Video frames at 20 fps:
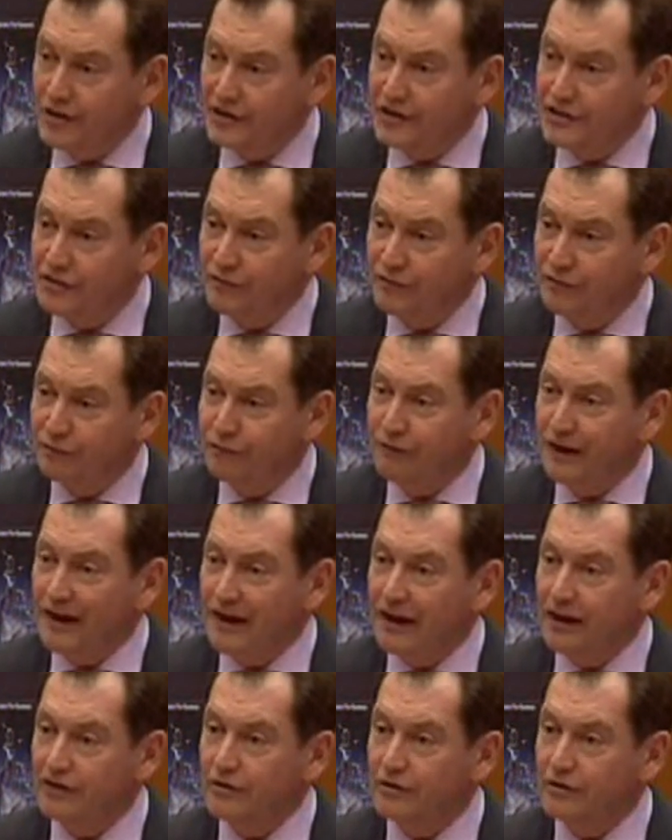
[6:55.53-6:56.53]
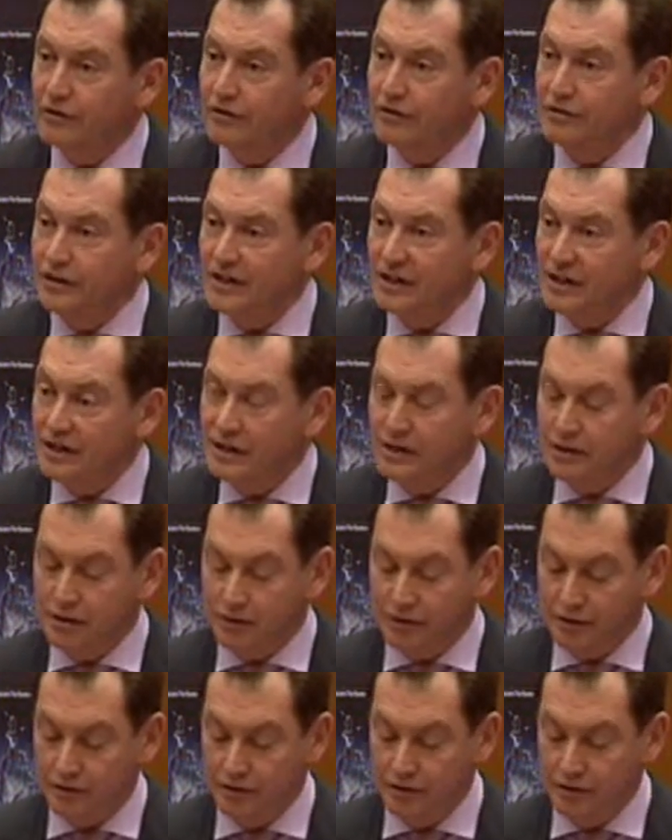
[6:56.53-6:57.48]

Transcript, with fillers: is factored in